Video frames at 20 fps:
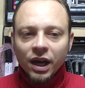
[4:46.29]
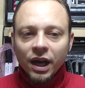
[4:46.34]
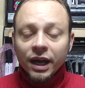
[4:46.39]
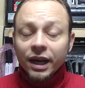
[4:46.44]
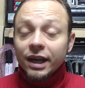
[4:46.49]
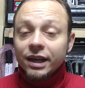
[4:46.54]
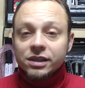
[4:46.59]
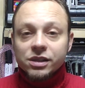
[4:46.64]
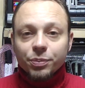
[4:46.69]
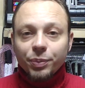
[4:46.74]

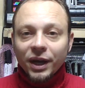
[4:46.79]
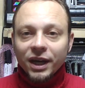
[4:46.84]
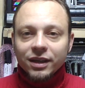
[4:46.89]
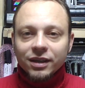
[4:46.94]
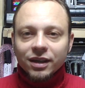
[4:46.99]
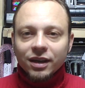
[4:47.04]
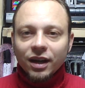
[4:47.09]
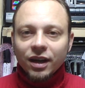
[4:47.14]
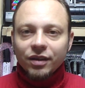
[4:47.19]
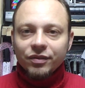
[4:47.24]
yeah, Japan
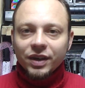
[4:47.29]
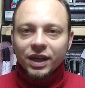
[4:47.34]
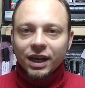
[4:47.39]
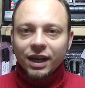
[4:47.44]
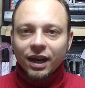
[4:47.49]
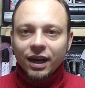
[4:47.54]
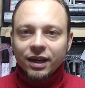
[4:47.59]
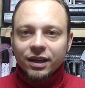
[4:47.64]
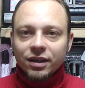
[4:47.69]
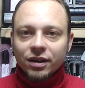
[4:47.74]
didn't have any
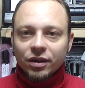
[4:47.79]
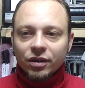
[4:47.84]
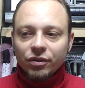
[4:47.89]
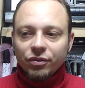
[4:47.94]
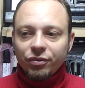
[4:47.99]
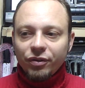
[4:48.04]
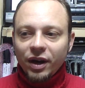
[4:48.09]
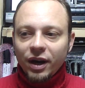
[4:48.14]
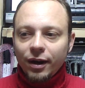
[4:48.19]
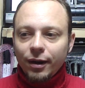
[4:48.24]
kind of